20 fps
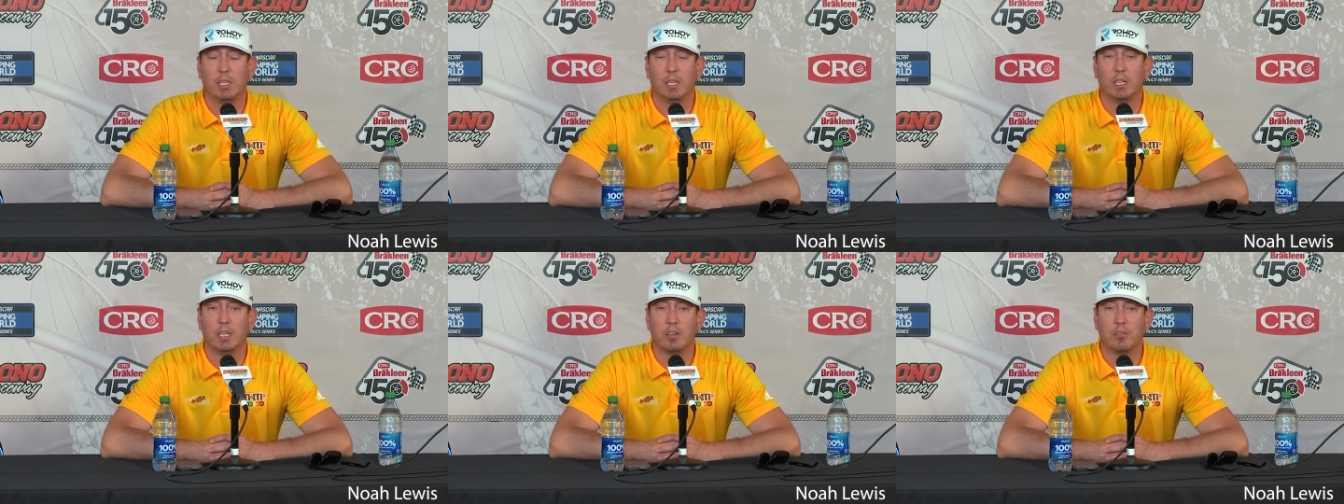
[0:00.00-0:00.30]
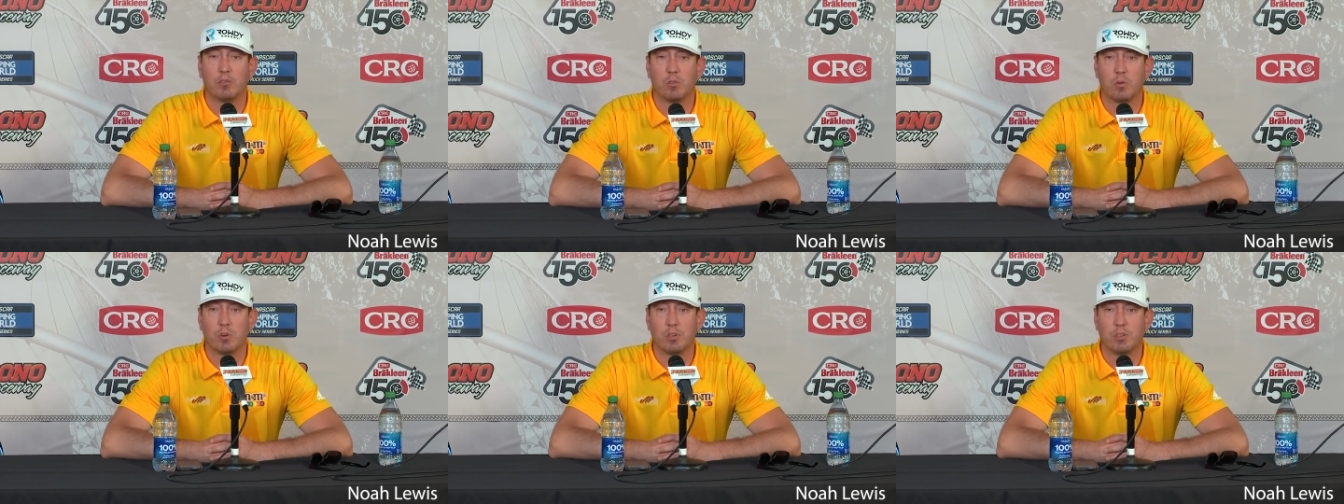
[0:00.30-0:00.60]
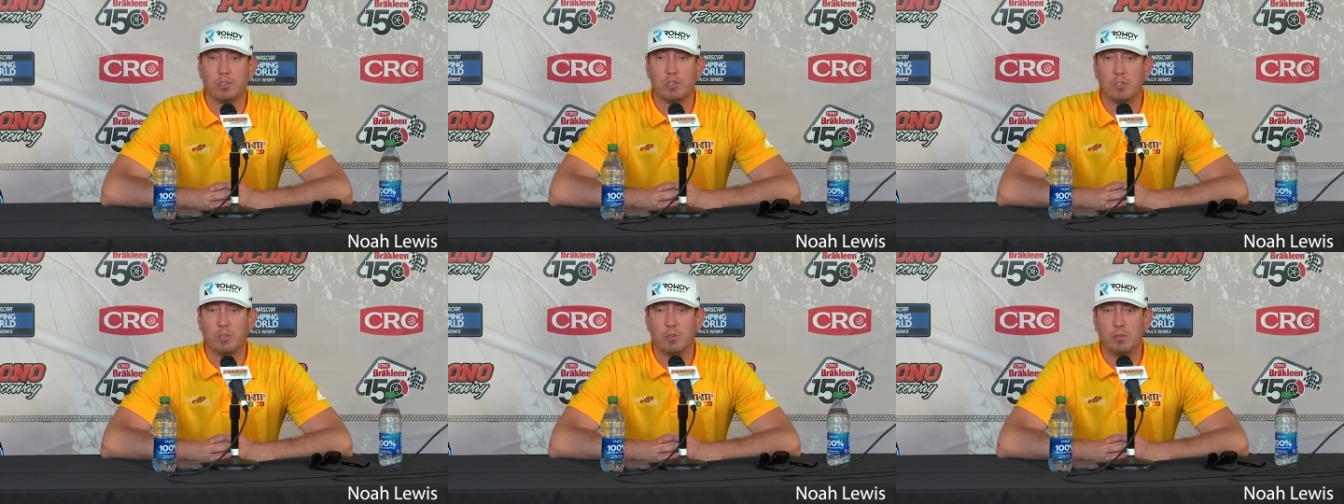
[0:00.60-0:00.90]
and of
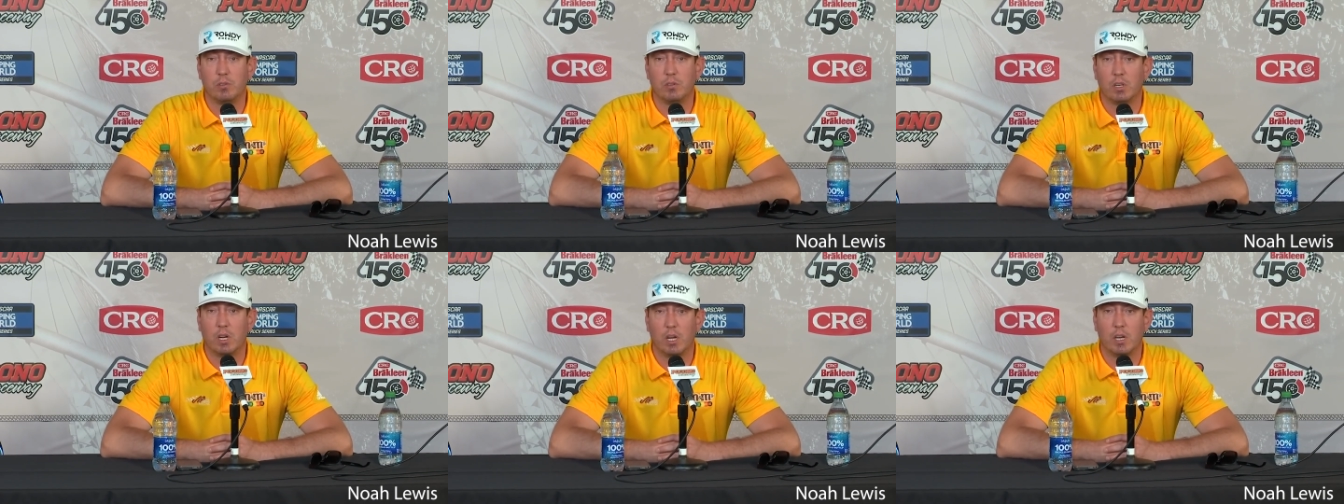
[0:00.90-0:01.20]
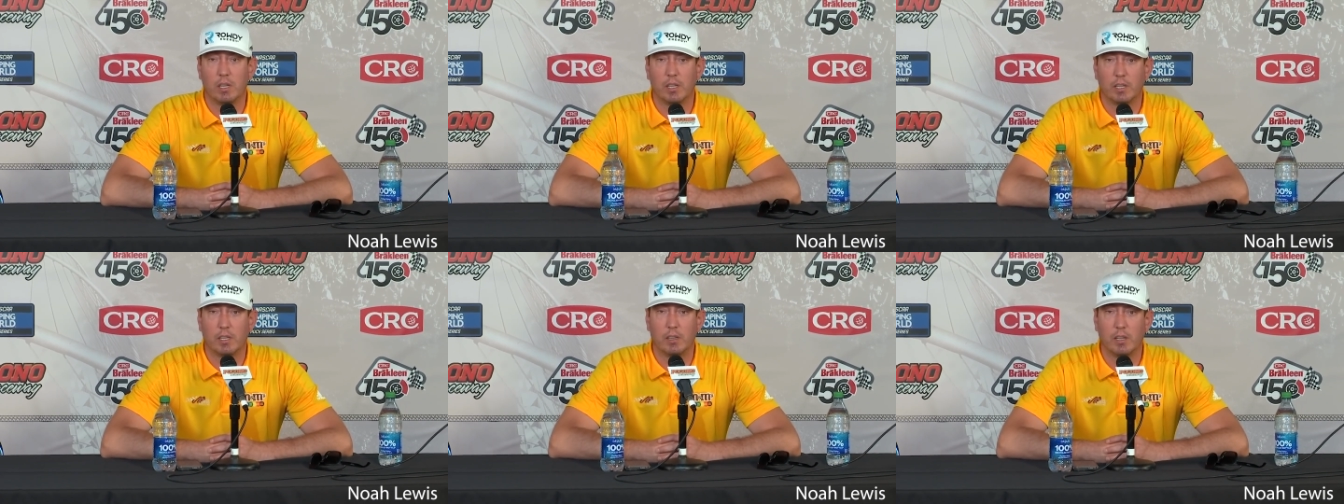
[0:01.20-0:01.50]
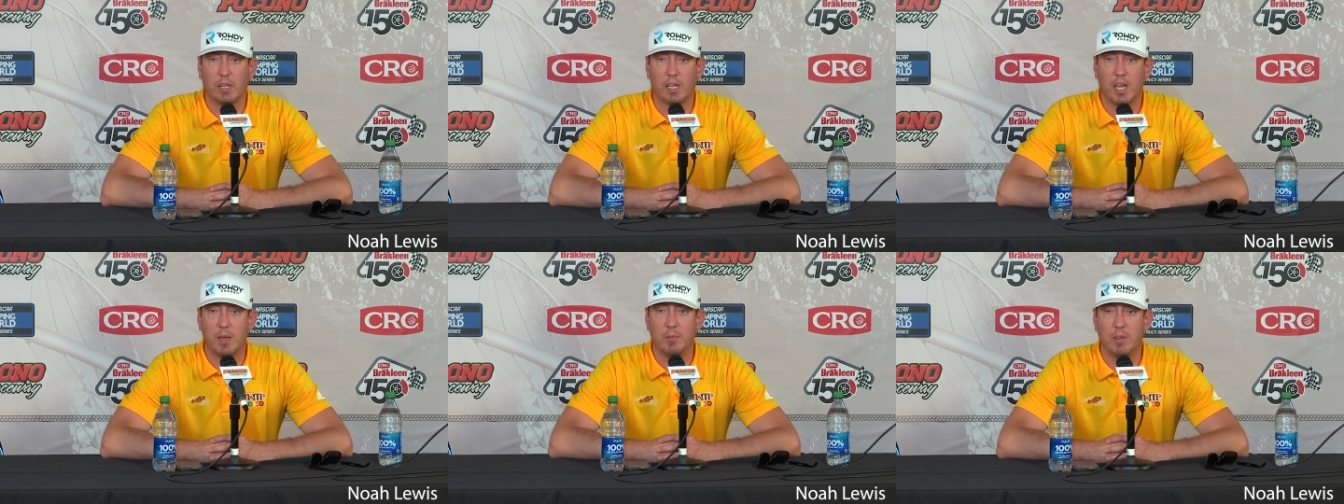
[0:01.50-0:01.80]
course to uh, the,
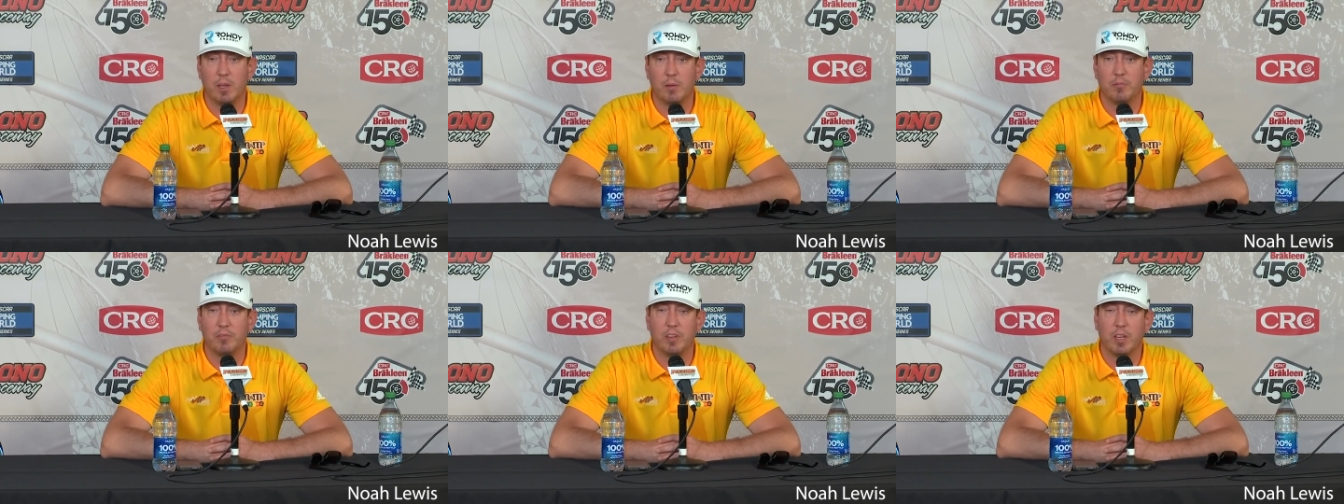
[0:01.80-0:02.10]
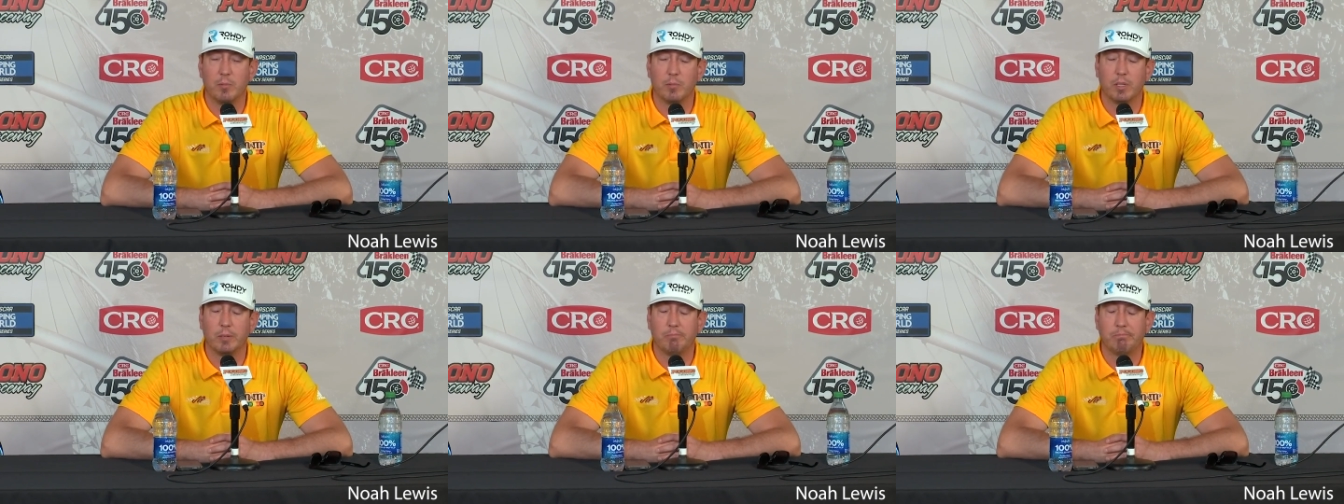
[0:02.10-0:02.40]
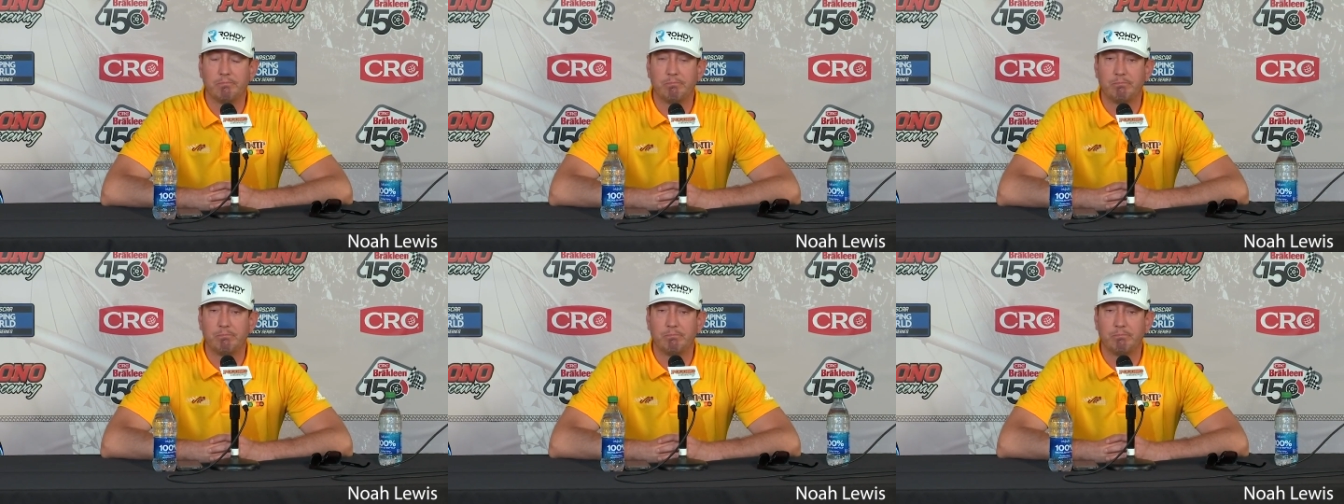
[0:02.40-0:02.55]
the KBM family.